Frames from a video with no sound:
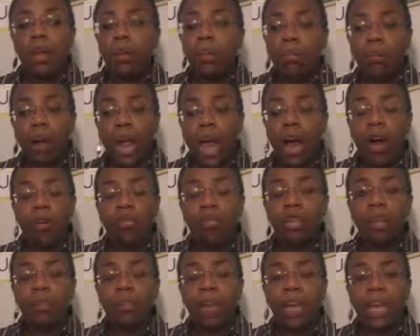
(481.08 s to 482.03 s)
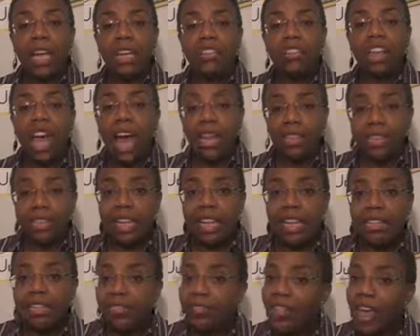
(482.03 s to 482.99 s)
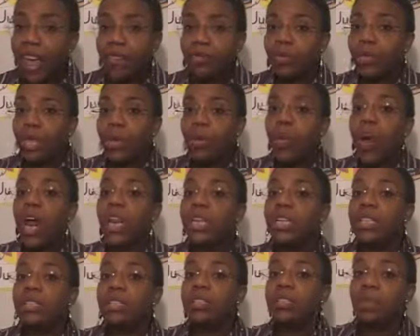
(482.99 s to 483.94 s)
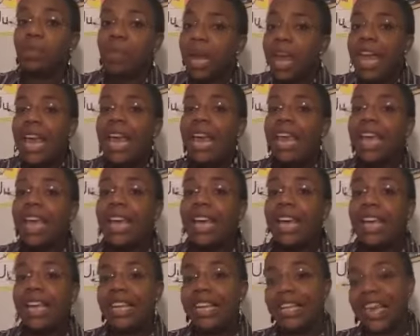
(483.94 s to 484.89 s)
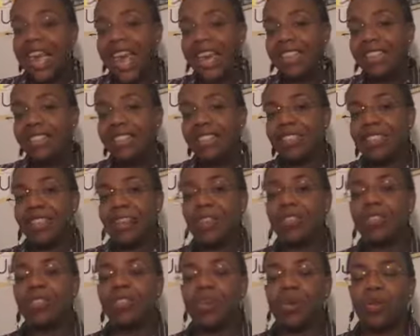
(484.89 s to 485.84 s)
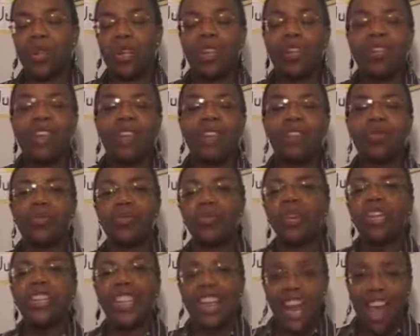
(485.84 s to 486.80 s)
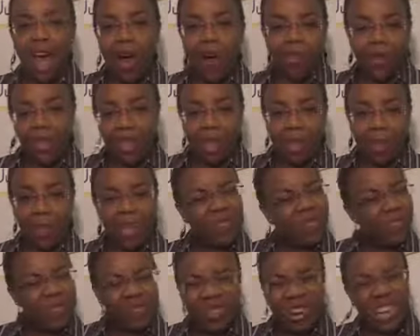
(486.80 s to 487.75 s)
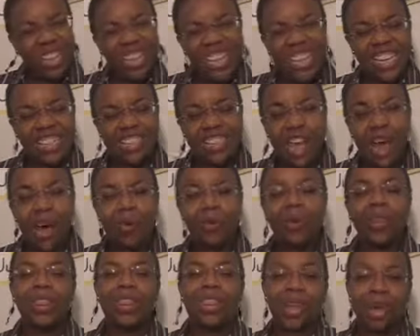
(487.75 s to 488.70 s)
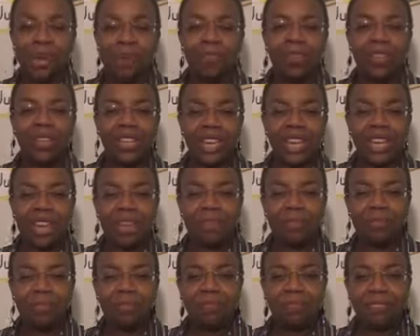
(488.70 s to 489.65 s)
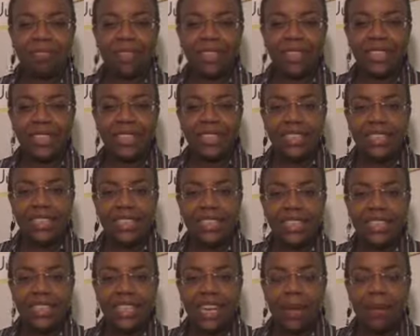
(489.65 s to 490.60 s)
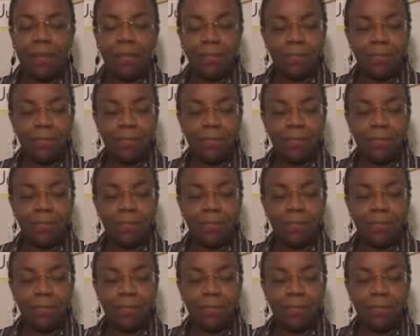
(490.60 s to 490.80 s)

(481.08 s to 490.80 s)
brown and beige continents if that's what he wanted to be. Yes. And so, you know, you have to work that out with them. You have to work things out with them, you know. Yeah.